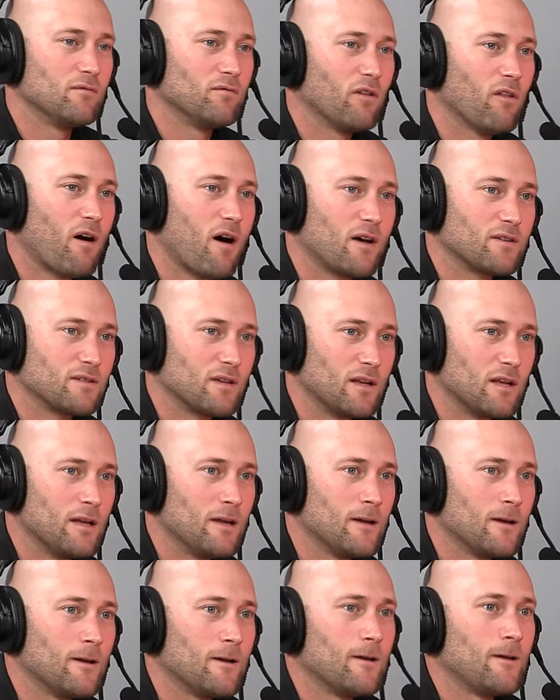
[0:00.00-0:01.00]
in velocity.
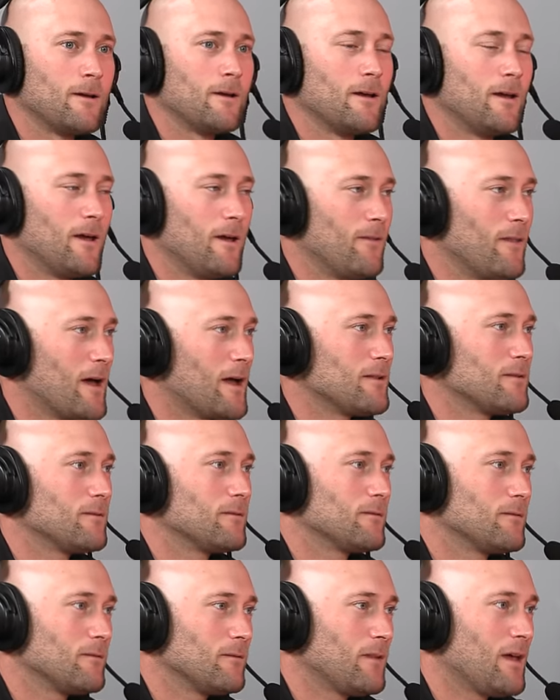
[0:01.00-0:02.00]
And that
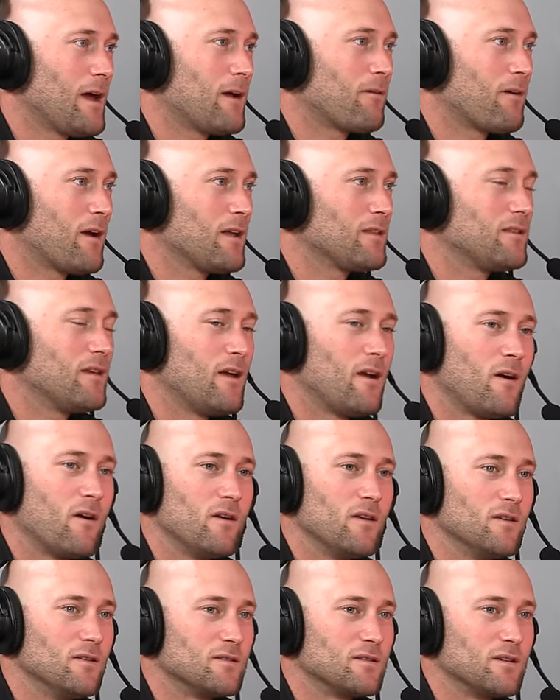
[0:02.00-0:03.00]
that right there
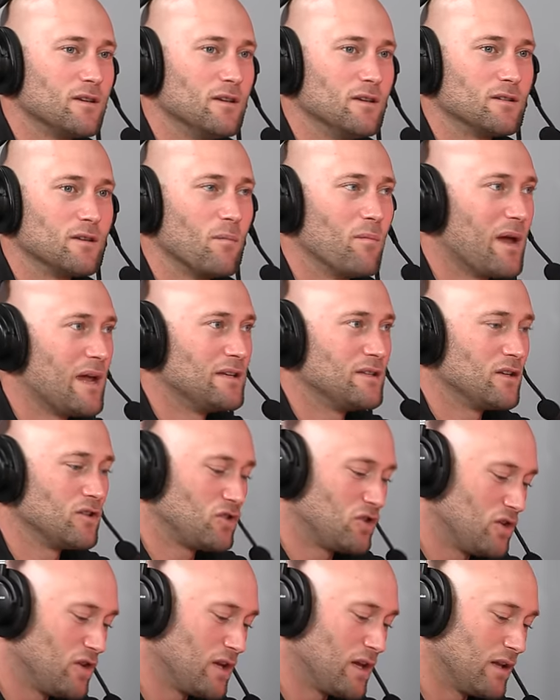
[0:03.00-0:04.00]
is is amazing.
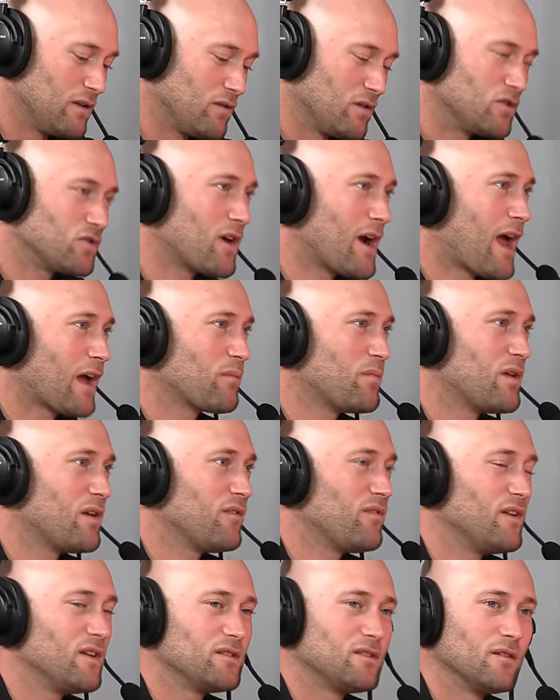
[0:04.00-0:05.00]
So you get the drag
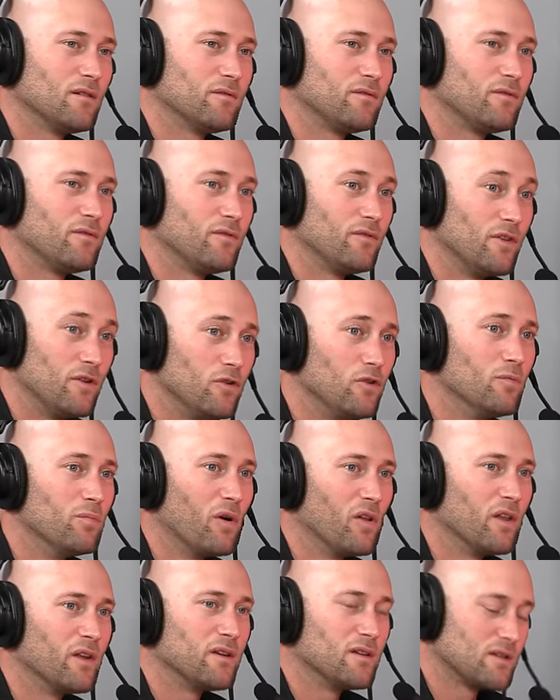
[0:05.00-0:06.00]
benefits of the new
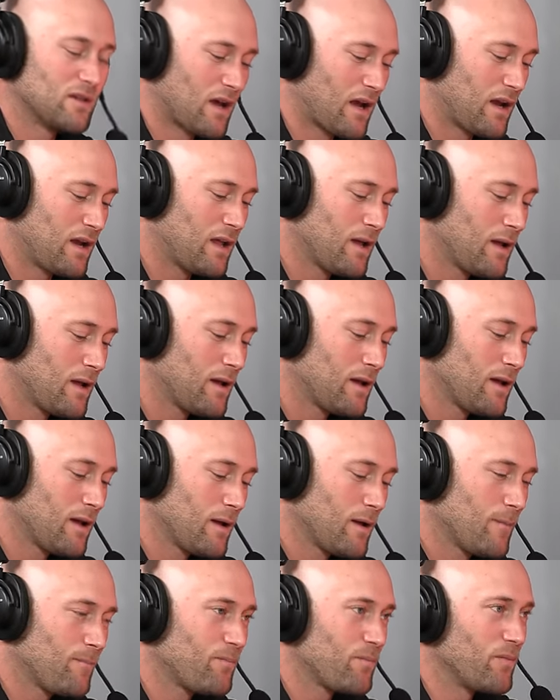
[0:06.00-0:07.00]
bullet design,
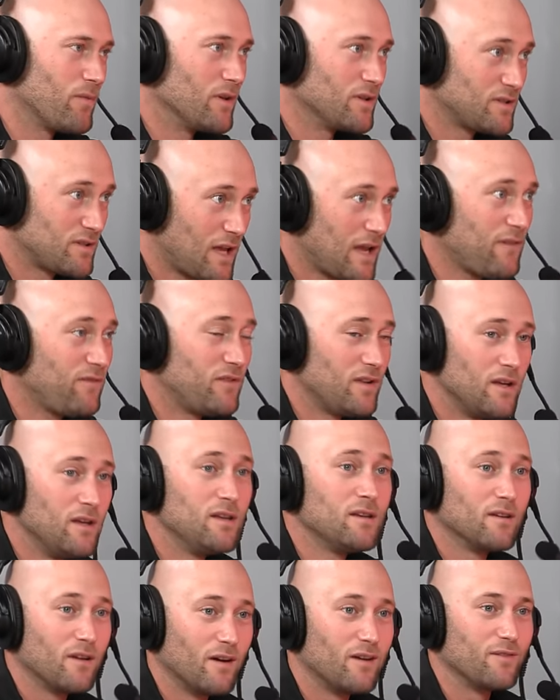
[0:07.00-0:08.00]
the
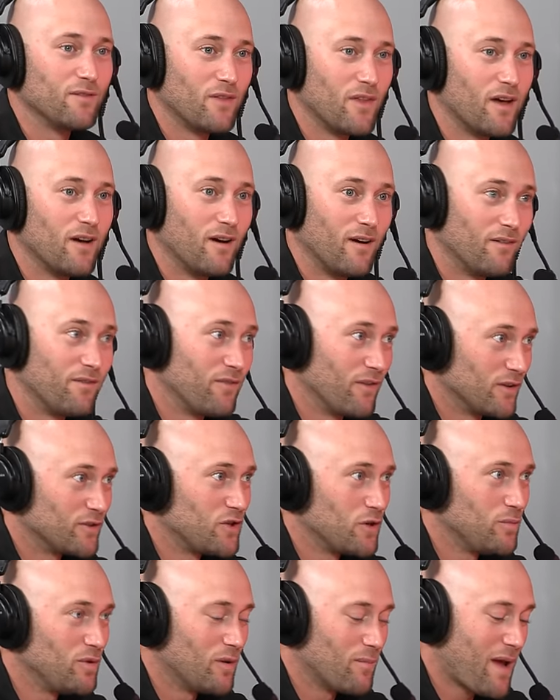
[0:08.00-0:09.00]
safety of a
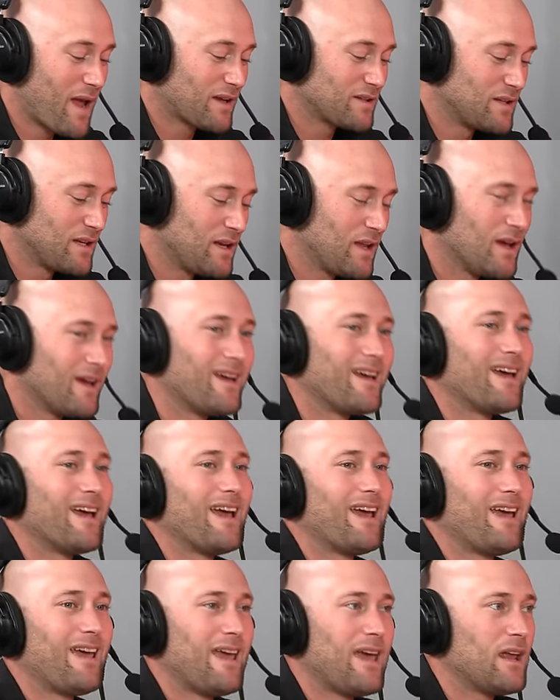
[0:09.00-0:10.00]
tubular magazine, yep.
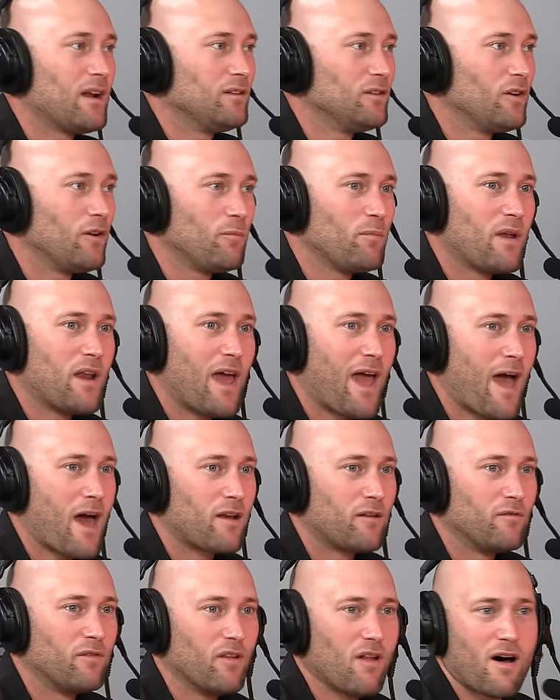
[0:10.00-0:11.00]
and a little bit of
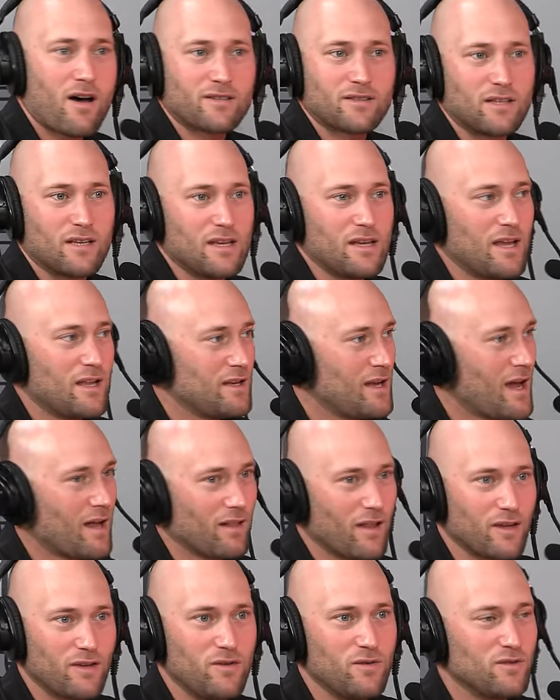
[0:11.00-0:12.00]
added velocity. And yeah,
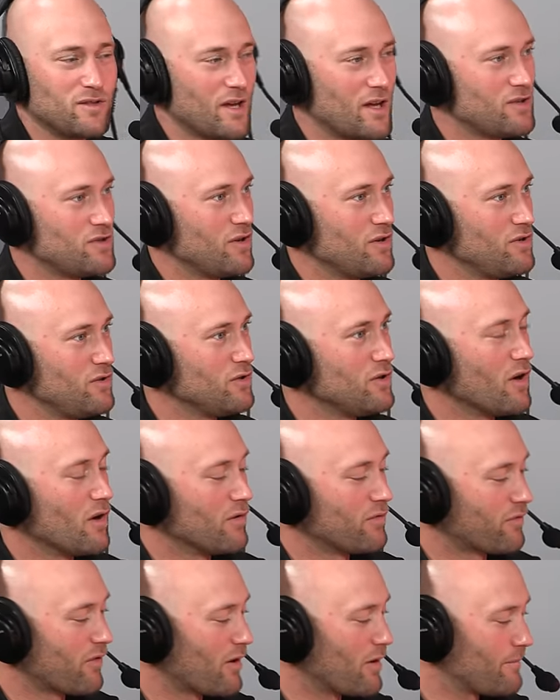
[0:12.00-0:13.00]
like you said, Joe, you
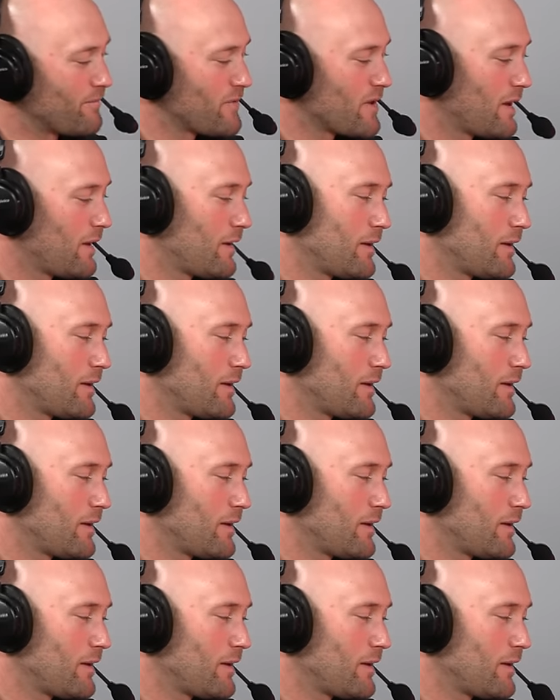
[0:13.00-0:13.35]
go from